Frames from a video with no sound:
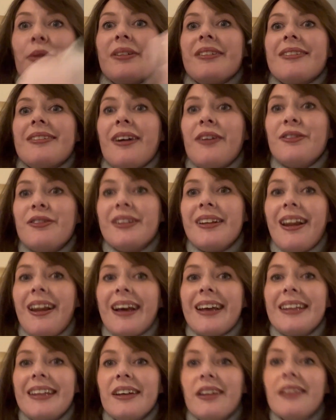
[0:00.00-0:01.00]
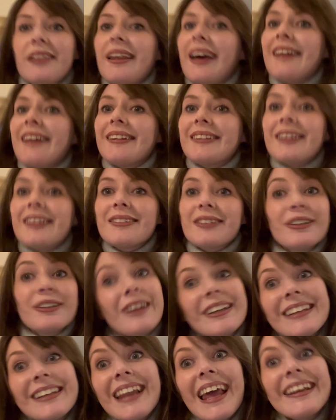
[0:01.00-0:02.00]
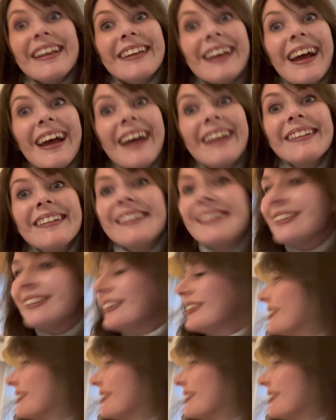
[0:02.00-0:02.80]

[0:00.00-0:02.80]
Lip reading: and stuff. A little letter. Congratulations!